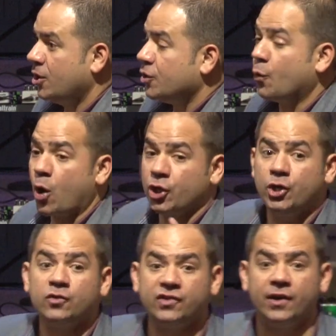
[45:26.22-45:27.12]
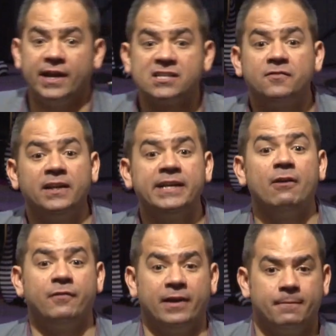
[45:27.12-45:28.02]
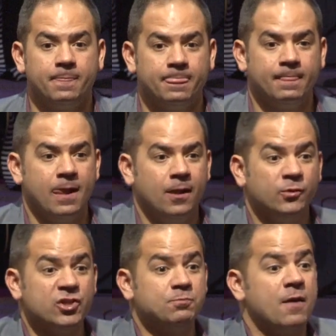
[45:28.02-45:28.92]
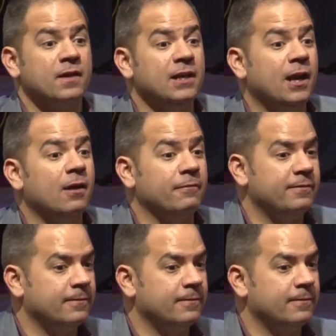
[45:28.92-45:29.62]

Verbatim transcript: The word used here is Philadelphia which is brotherly love,